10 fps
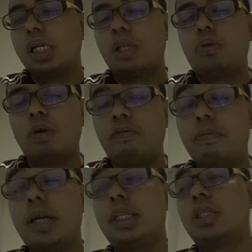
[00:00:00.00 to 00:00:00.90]

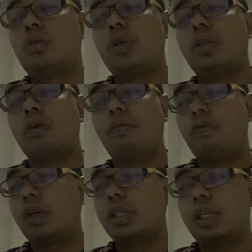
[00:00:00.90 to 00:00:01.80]
12 months, sorry,
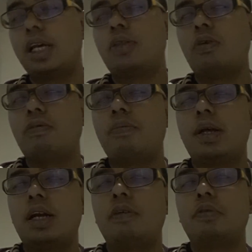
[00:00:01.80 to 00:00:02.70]
12 years. 12
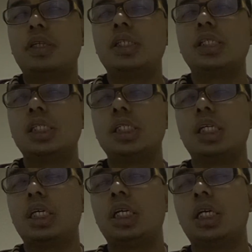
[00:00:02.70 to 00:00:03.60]
months after the
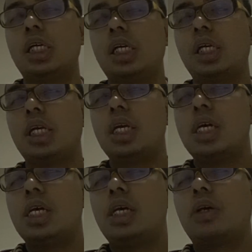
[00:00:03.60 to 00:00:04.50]

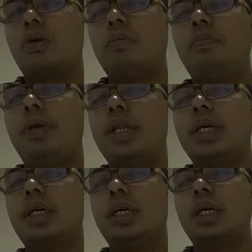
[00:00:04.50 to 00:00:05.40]
complete
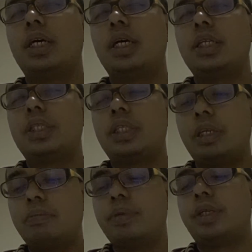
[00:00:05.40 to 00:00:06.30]
the
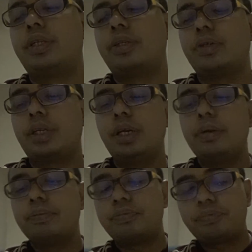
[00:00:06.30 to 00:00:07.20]
treatment. Okay.